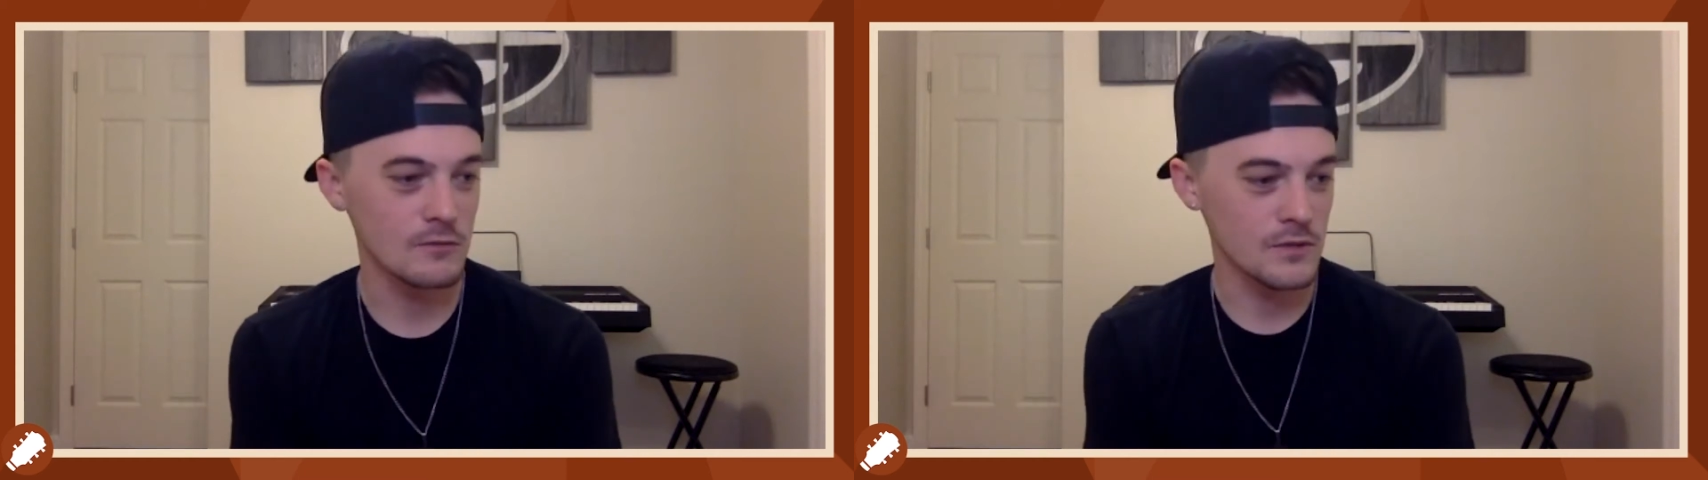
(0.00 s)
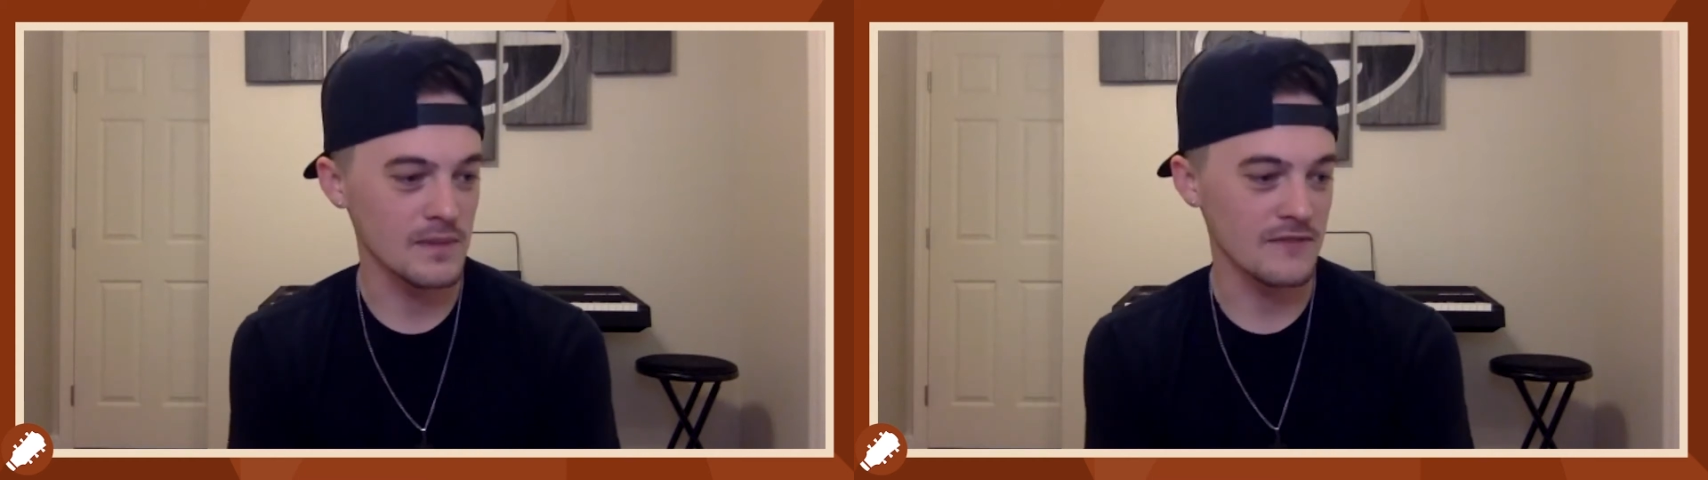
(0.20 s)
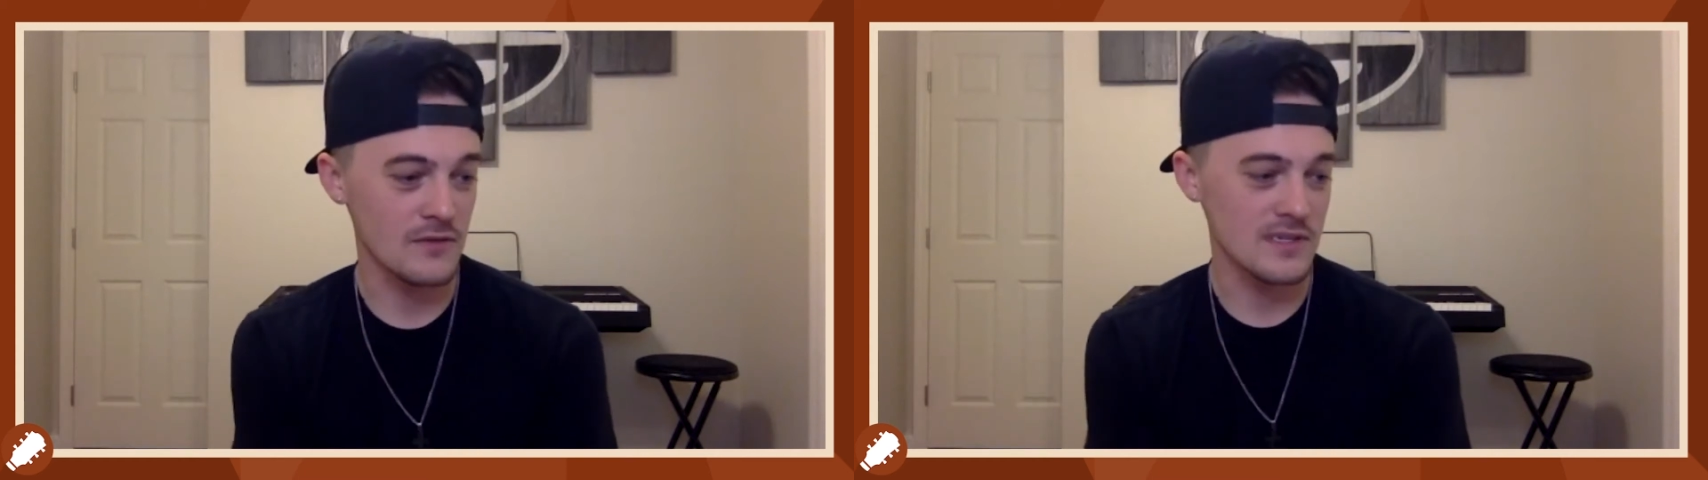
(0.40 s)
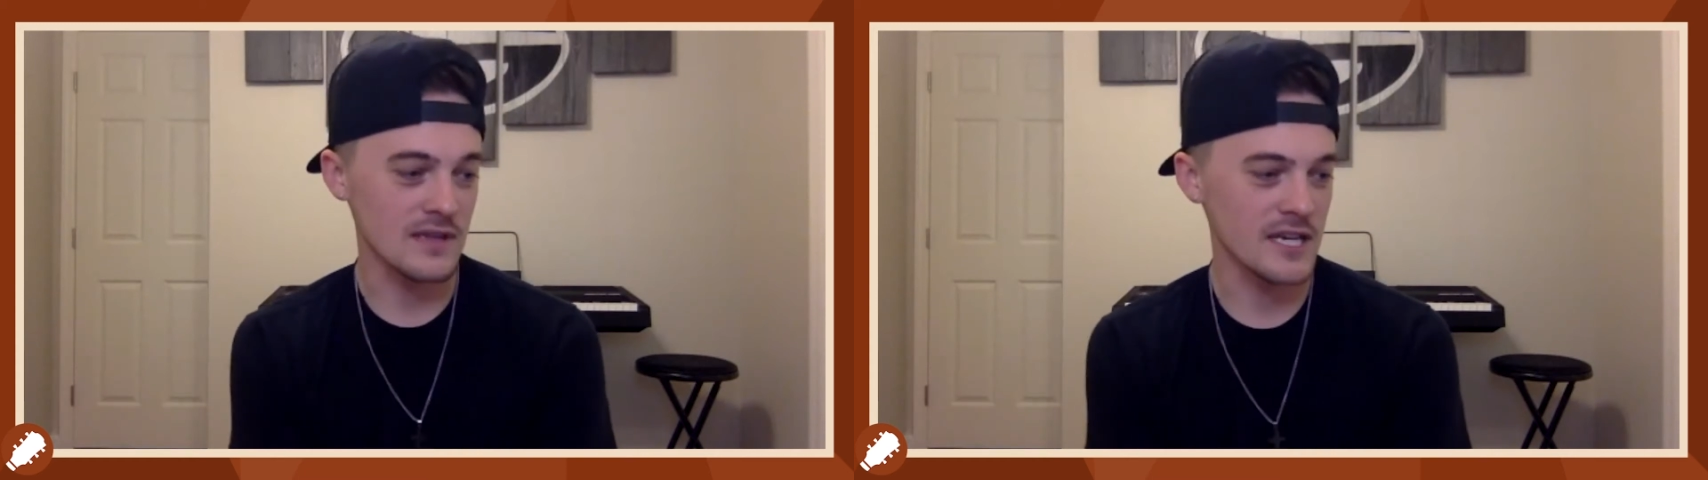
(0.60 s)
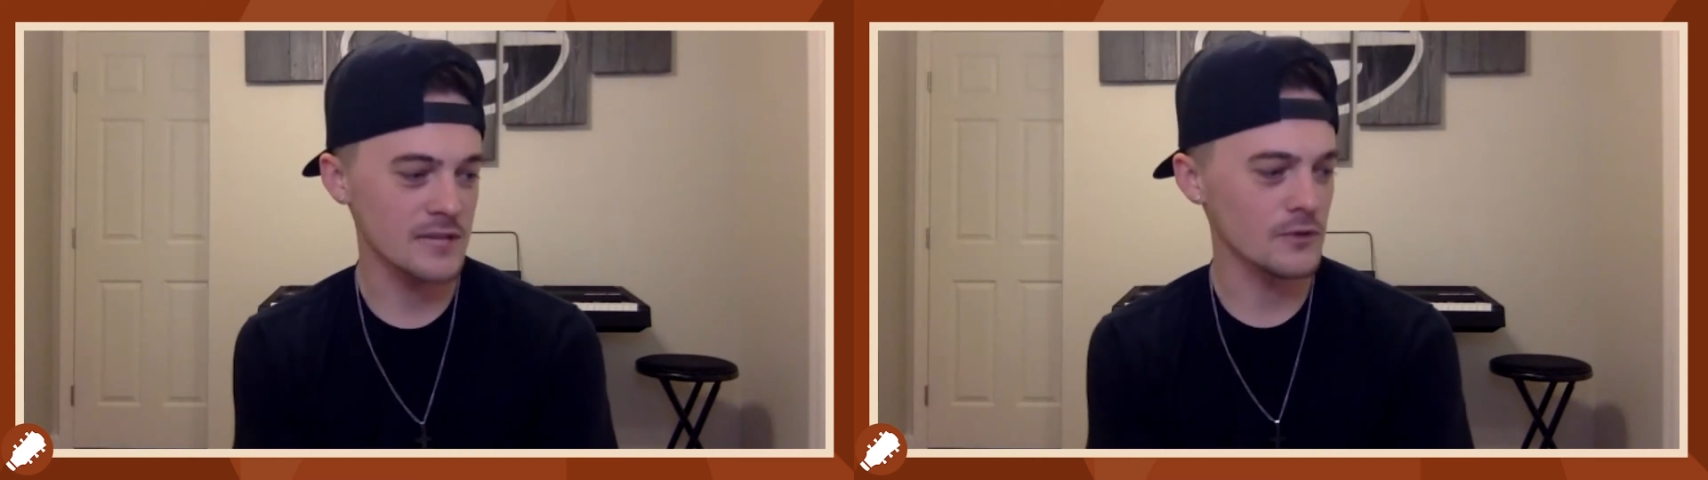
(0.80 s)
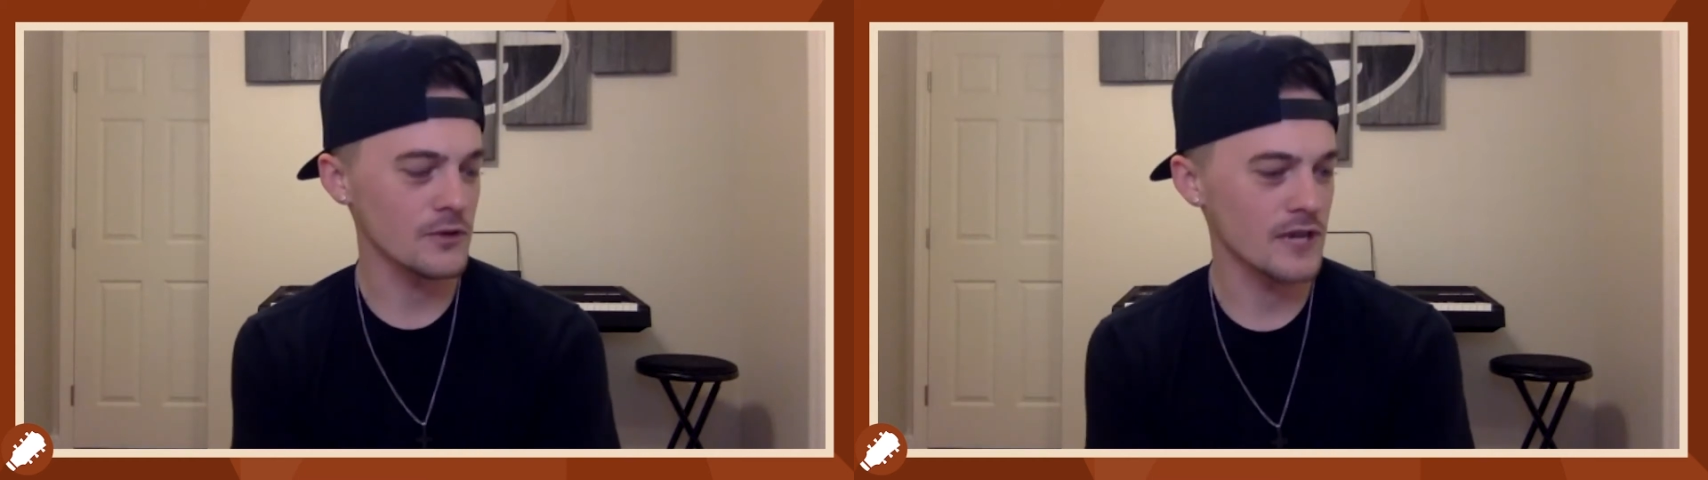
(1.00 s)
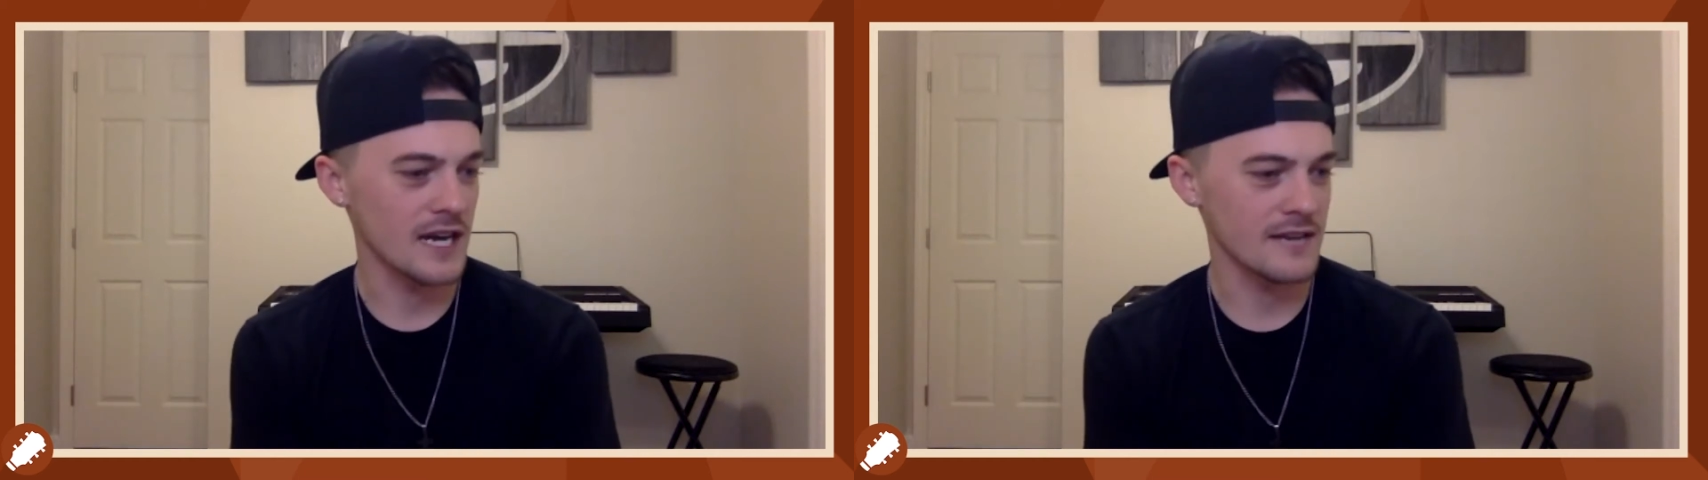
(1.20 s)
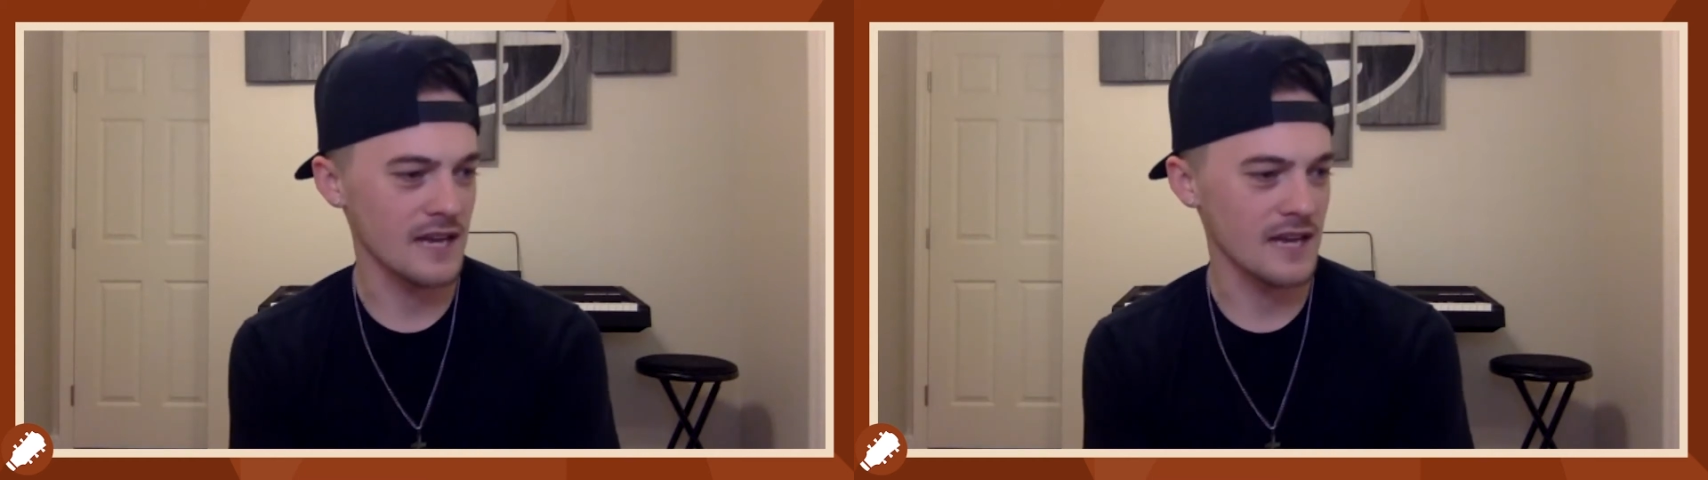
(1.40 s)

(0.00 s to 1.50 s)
with my first label, I,